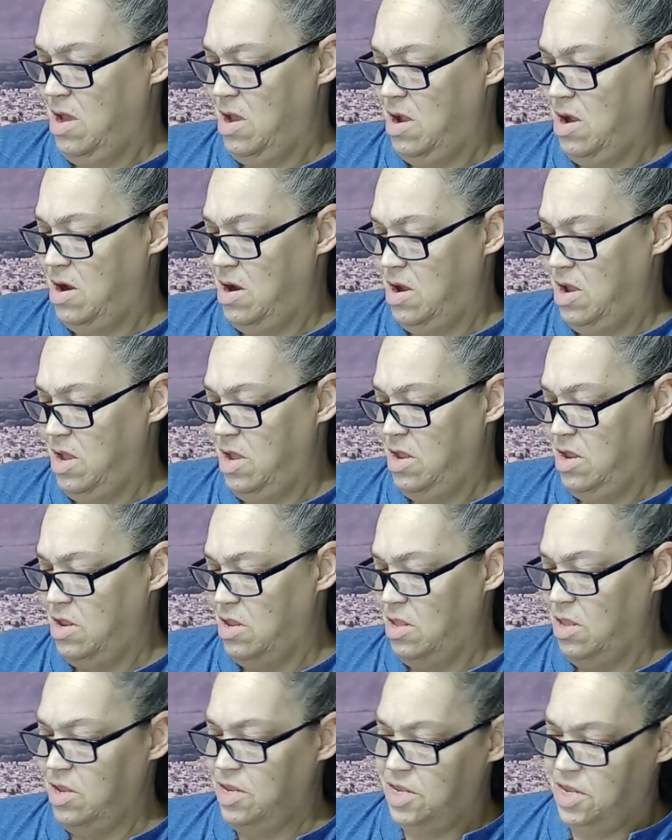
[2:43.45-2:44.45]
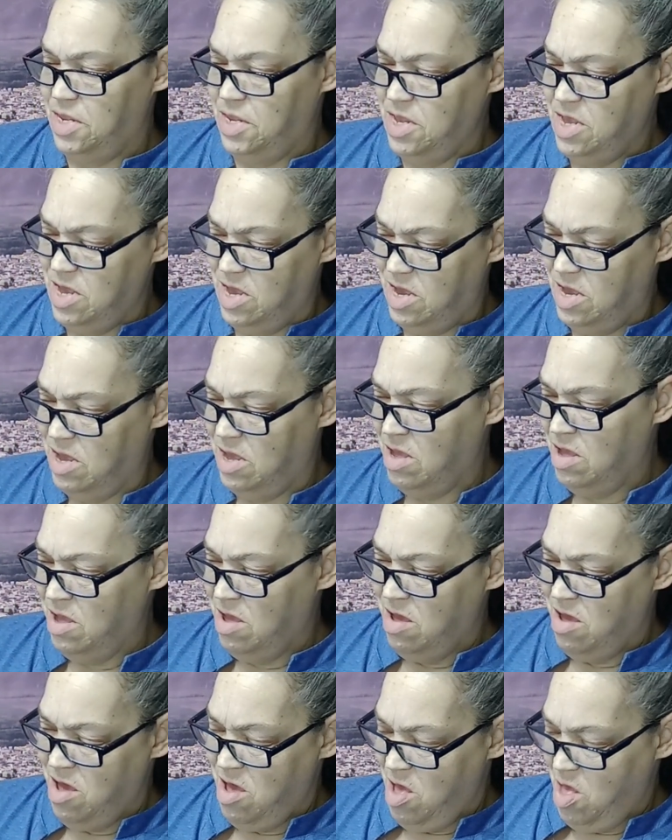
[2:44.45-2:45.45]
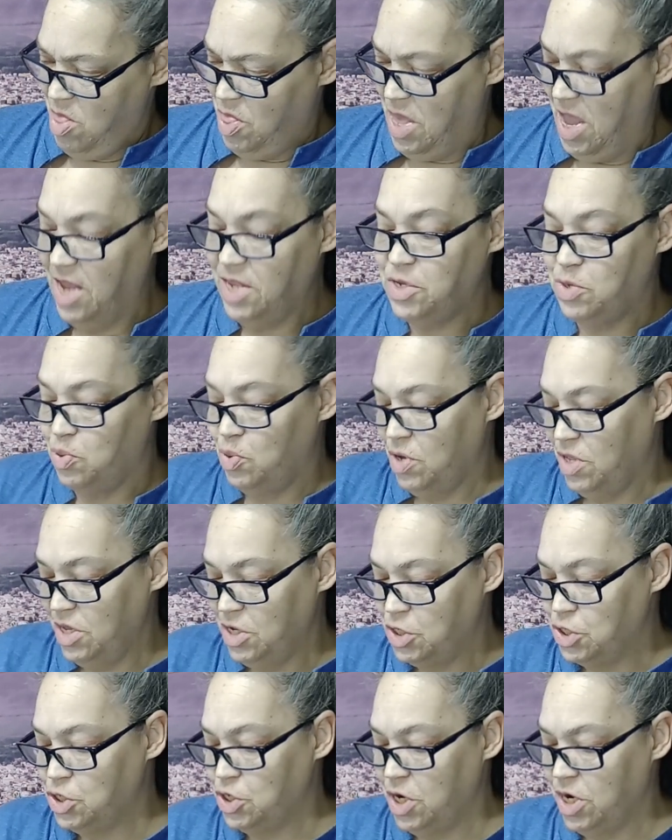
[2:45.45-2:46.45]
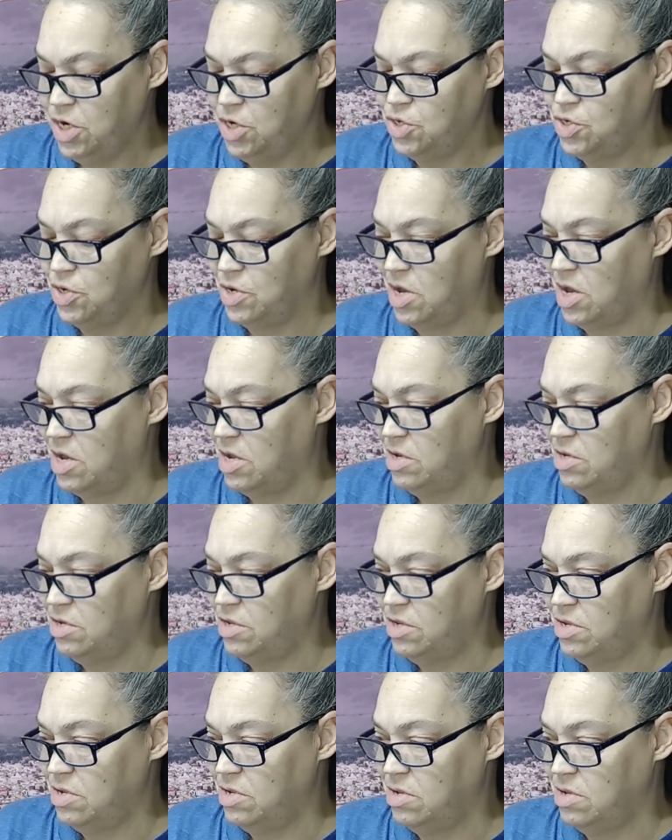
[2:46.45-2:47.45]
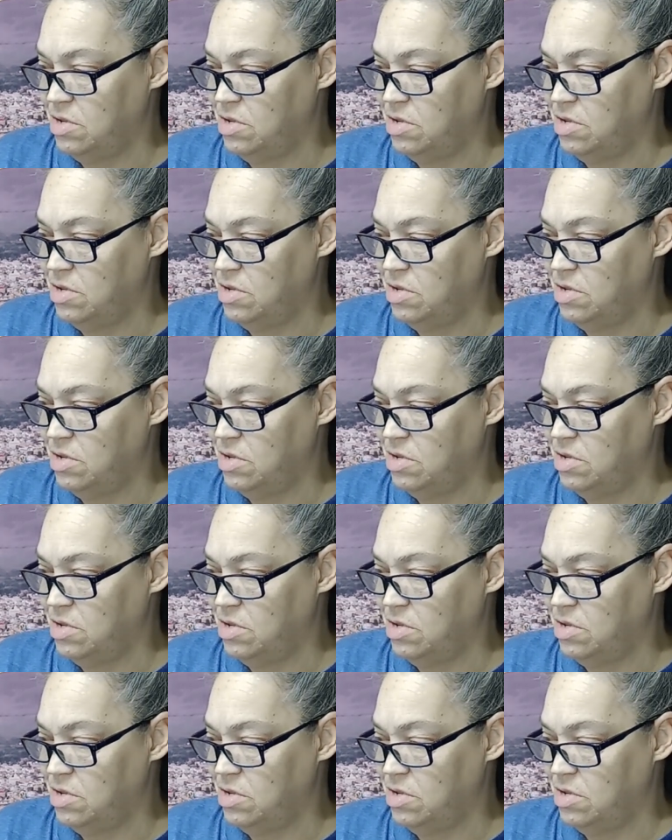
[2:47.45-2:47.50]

All right, let's see. That's really strange, you guys.